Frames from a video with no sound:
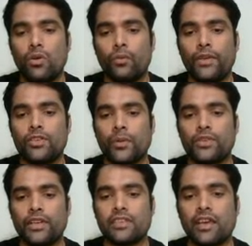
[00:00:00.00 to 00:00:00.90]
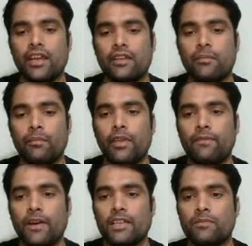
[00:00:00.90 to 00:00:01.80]
Which option is correct? Be
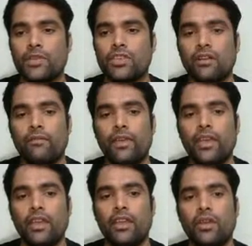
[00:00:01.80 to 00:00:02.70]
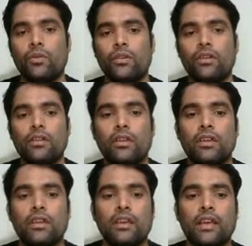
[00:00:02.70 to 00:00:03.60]
fast, bacha. Very good.
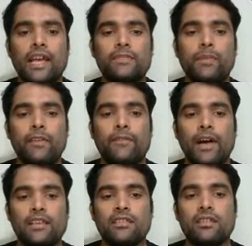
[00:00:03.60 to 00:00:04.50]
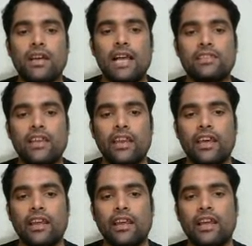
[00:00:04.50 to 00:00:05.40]
Guys, be fast. Answer nahi
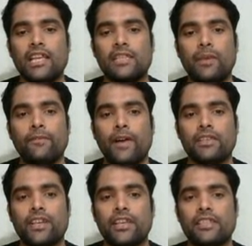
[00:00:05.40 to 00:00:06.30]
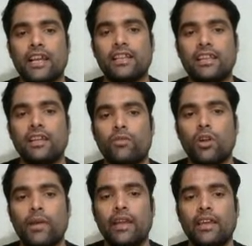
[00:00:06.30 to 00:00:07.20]
aa raha. Guys, be fast. It is none other than
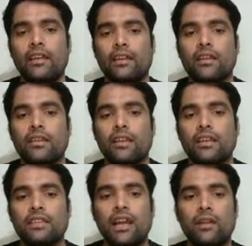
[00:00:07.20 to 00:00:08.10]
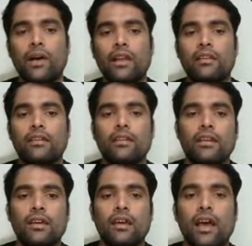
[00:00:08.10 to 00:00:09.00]
what, my dear? Third one.
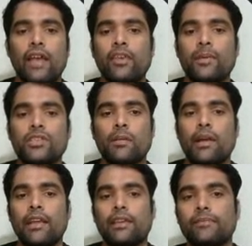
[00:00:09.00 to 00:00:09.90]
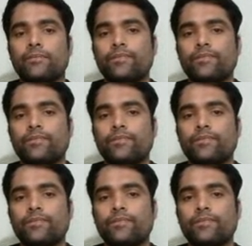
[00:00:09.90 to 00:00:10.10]
Haji bacha party.